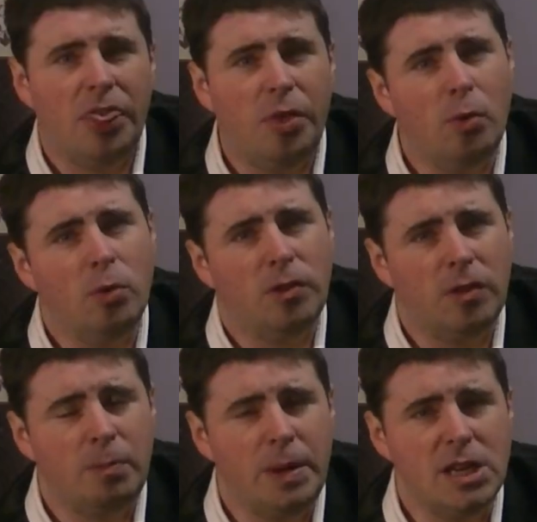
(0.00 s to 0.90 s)
Thor's
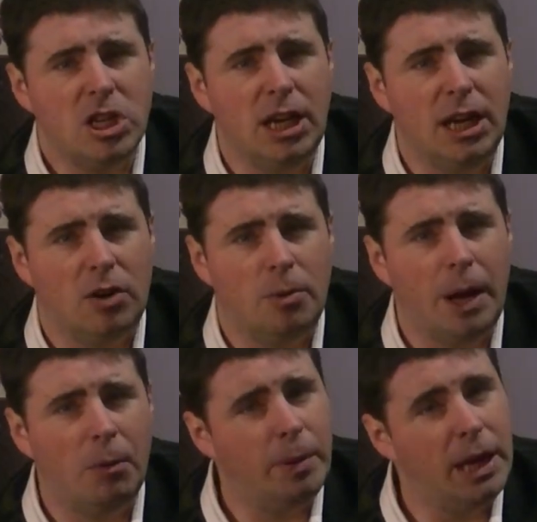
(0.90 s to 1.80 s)
speech here
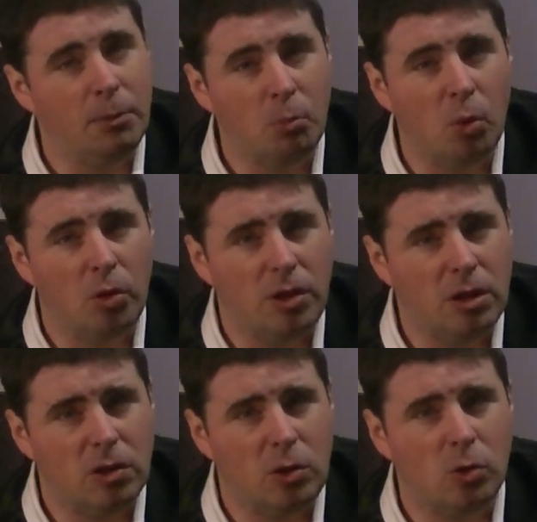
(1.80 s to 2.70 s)
about being more than
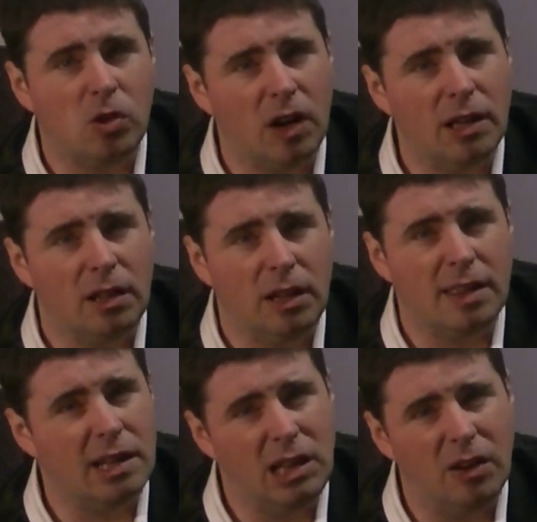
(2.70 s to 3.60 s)
just your title
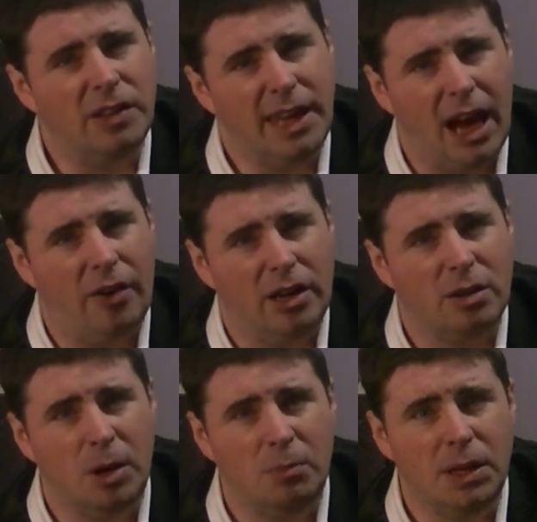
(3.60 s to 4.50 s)
is a lovely
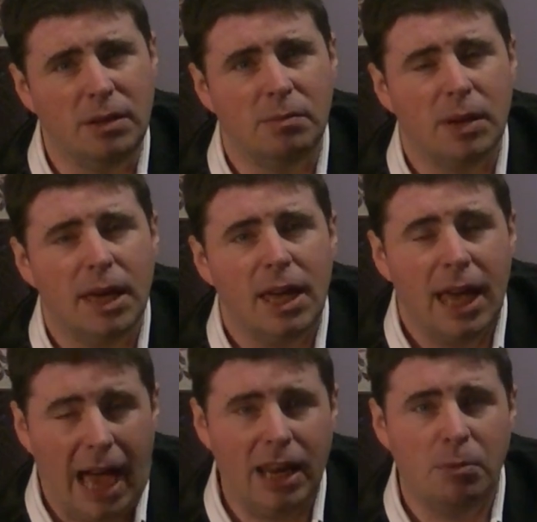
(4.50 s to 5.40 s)
character moment,
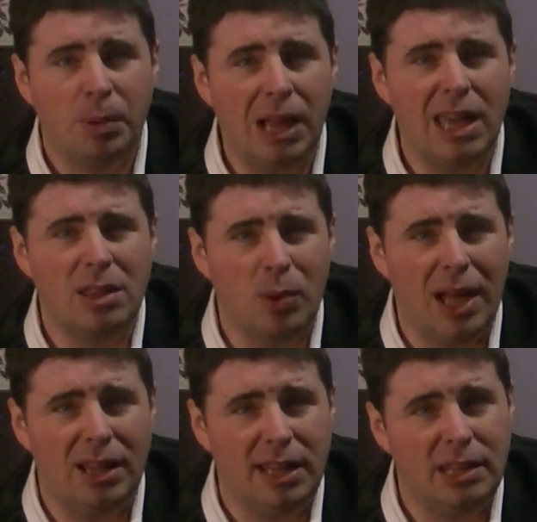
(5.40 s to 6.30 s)
and it plays
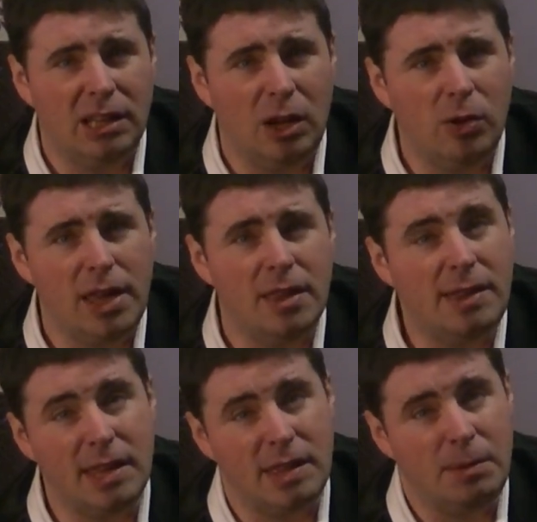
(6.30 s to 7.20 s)
well into Loki's
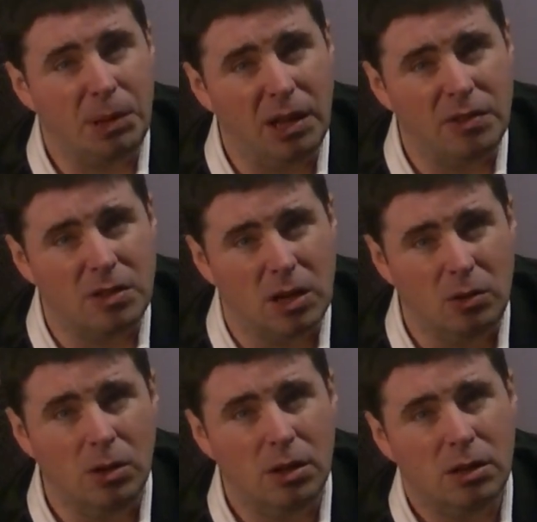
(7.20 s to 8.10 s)
Disney Plus show.